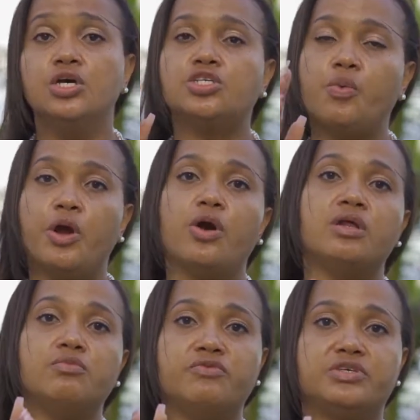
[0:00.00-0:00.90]
So we're going
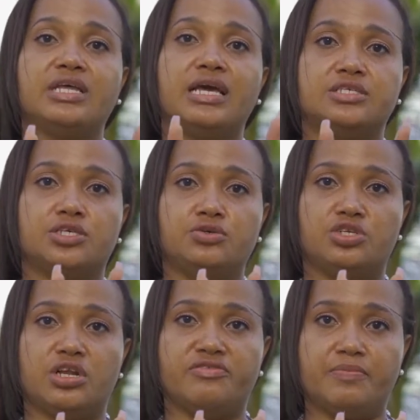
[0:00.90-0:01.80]
to move to the
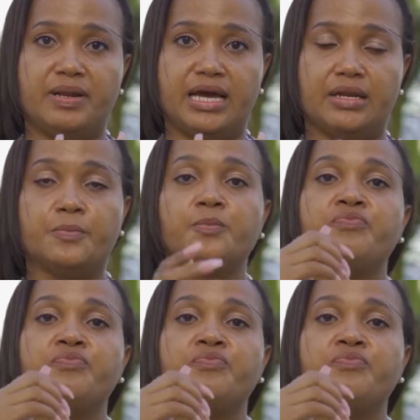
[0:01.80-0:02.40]
execution of the plan.